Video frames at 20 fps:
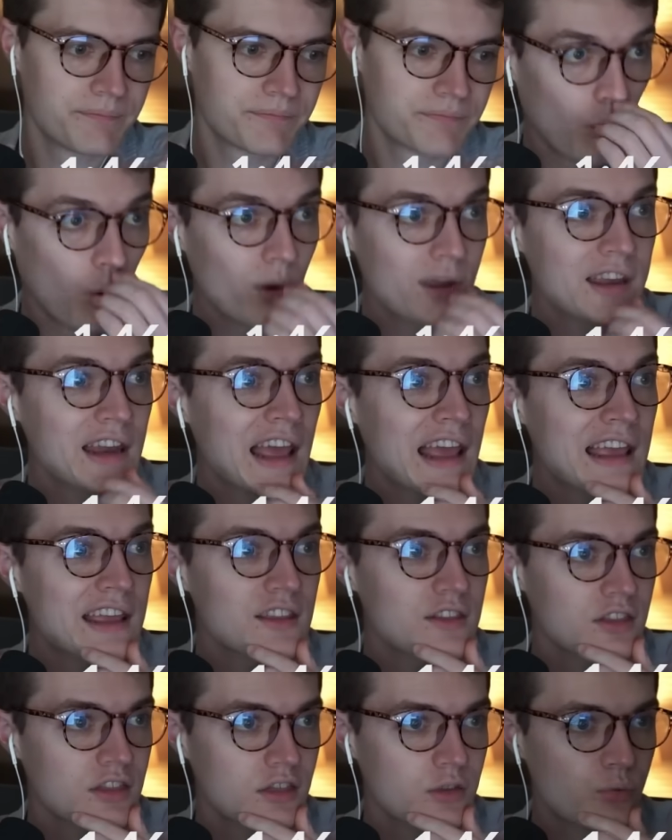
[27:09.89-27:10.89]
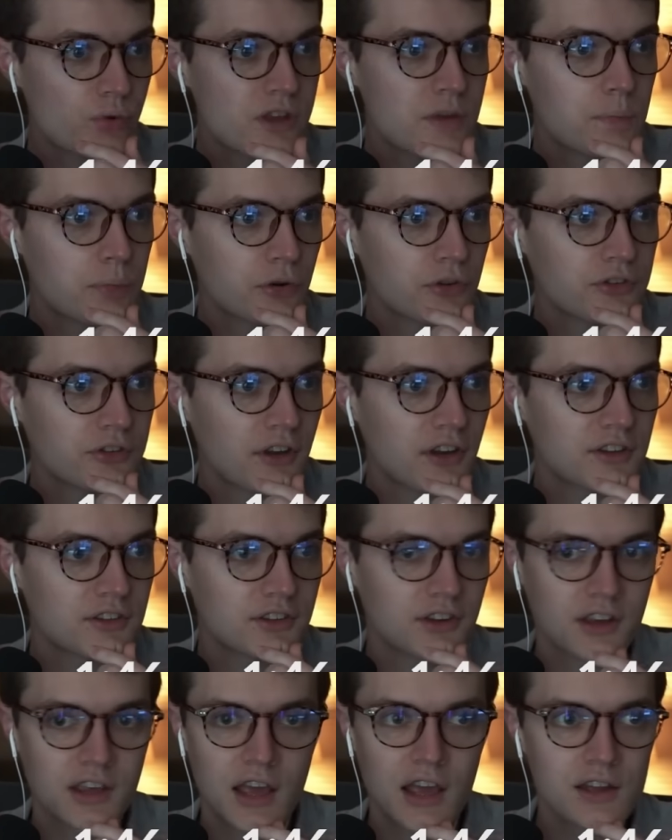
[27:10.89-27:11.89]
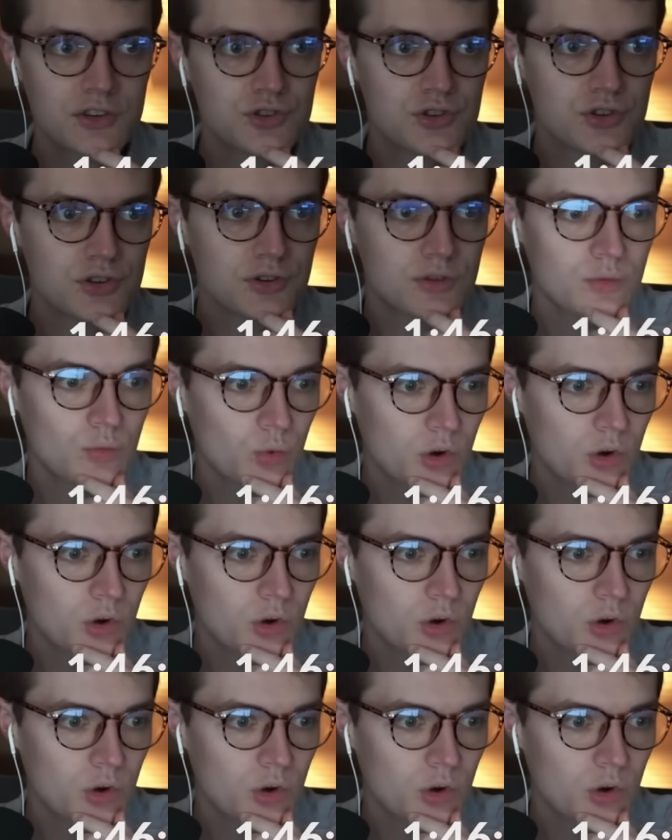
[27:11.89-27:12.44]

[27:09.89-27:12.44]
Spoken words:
0.83% to catch.